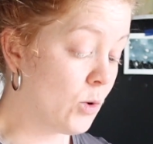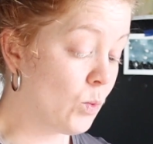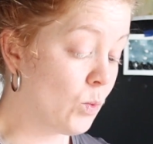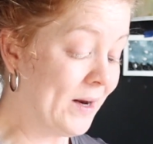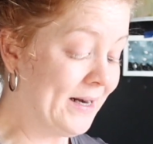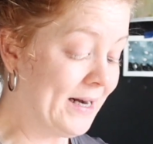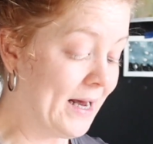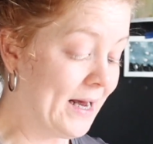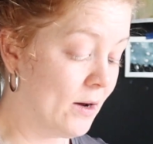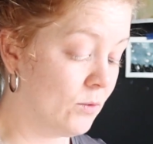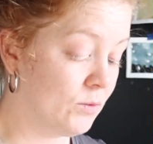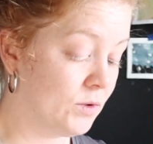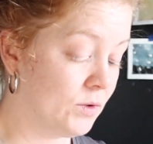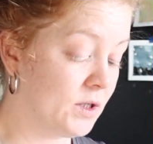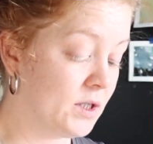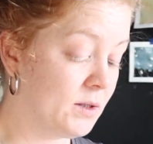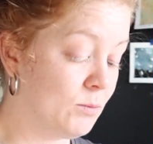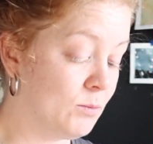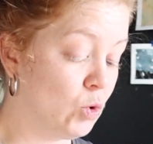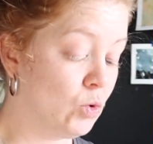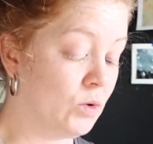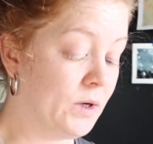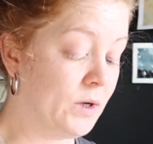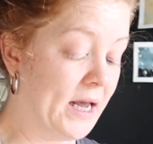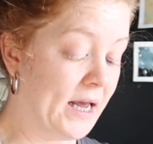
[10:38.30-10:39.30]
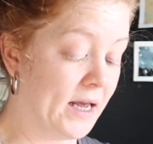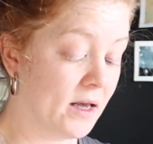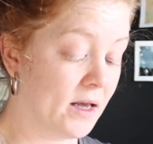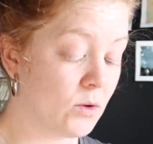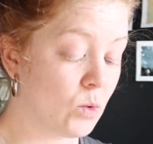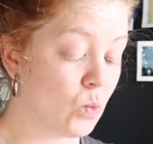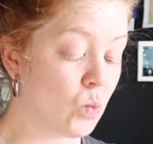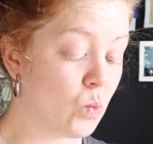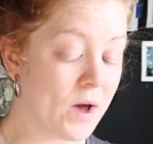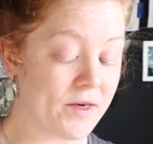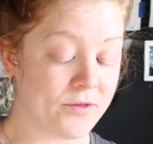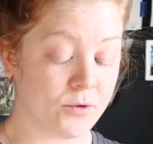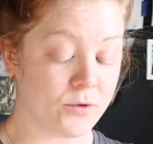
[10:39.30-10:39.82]
went out this morning.
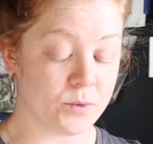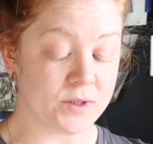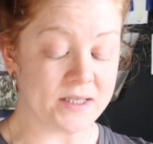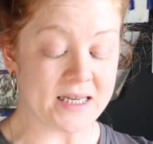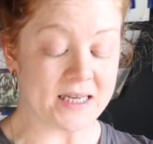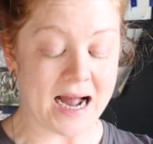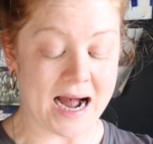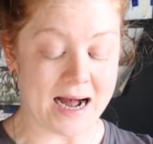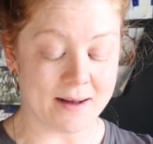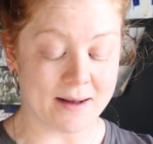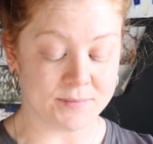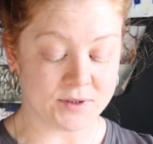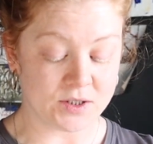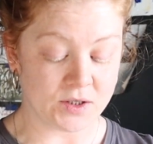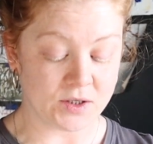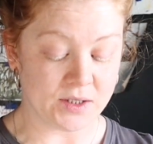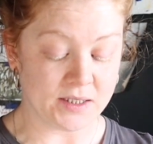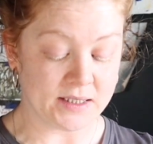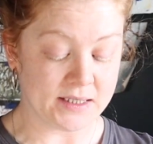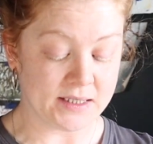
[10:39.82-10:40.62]
Weather was absolutely